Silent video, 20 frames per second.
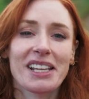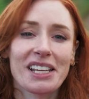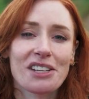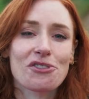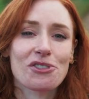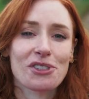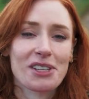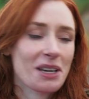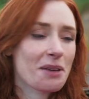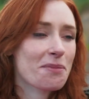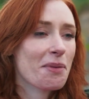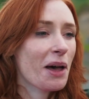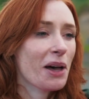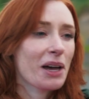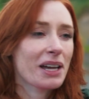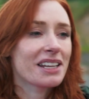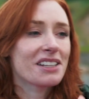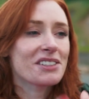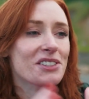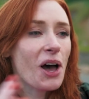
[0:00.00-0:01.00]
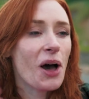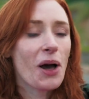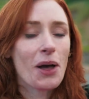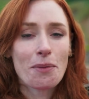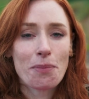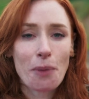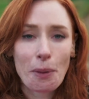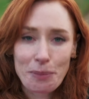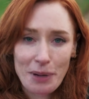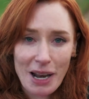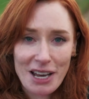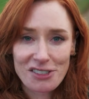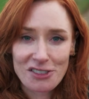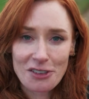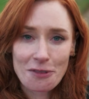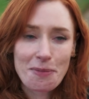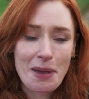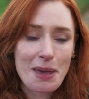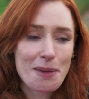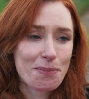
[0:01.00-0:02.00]
really interesting about an entire
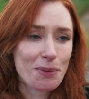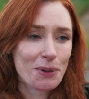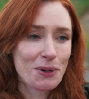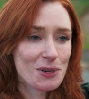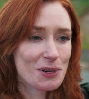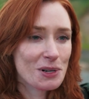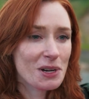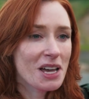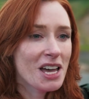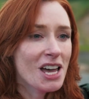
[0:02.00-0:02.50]
population of people